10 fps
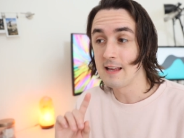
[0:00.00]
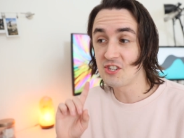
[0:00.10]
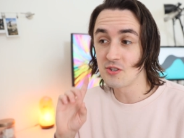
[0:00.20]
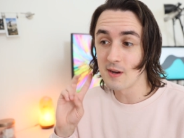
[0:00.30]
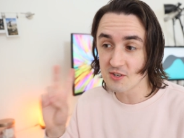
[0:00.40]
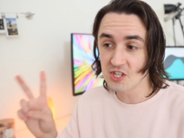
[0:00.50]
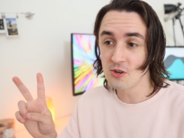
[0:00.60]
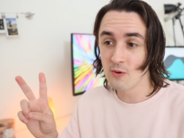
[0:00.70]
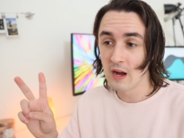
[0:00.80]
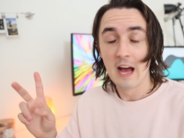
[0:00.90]
Issue number
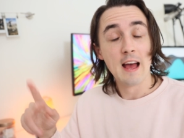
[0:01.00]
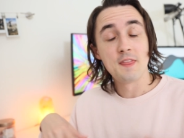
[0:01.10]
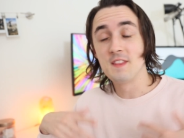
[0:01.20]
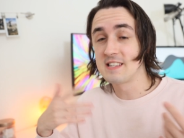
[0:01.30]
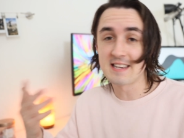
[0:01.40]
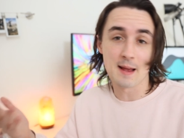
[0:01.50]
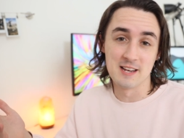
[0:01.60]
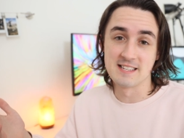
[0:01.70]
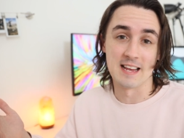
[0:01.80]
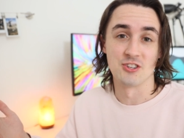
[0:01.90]
two, the
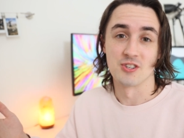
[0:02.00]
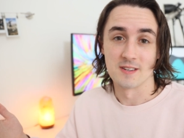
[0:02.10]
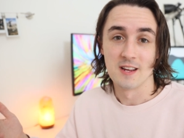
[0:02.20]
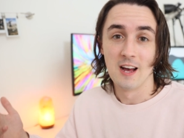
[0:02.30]
stabilization.